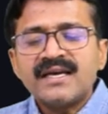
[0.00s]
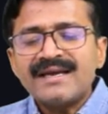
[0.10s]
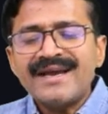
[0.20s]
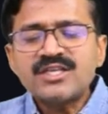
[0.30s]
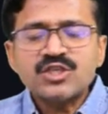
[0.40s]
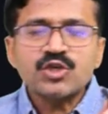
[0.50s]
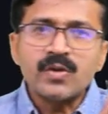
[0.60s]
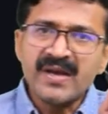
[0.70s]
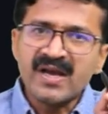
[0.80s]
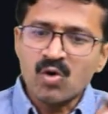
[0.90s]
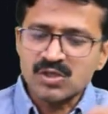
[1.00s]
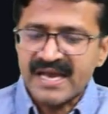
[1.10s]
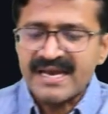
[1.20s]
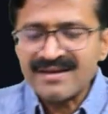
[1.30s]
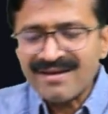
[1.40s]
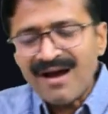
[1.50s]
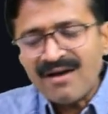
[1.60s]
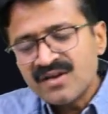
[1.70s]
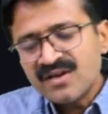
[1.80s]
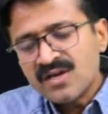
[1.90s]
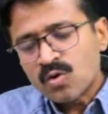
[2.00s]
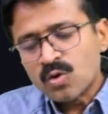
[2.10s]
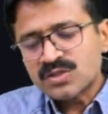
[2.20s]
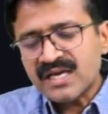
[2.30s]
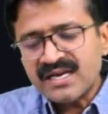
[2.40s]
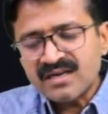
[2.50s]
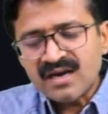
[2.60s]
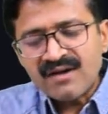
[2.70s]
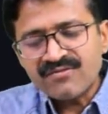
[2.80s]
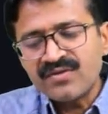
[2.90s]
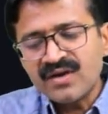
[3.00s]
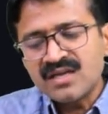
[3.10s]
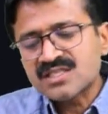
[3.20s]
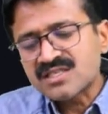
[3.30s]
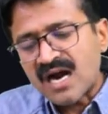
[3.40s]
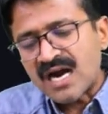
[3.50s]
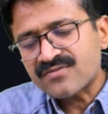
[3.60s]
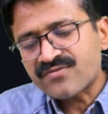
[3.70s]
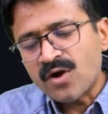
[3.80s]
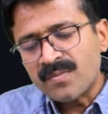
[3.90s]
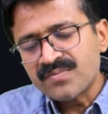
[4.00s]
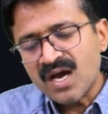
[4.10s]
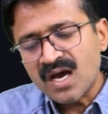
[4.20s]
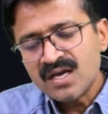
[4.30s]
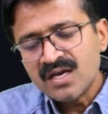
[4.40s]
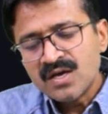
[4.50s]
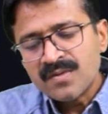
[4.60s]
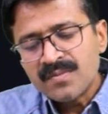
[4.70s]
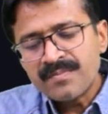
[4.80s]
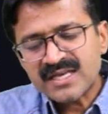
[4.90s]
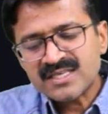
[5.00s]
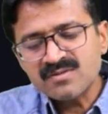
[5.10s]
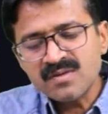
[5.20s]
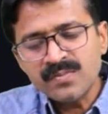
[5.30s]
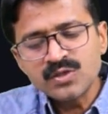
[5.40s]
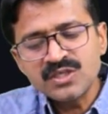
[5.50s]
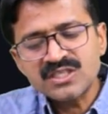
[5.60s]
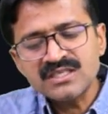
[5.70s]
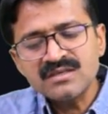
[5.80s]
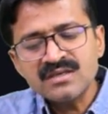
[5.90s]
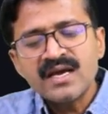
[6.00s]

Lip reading: It should be cosine graph. Cosine graph will start from the maximum position,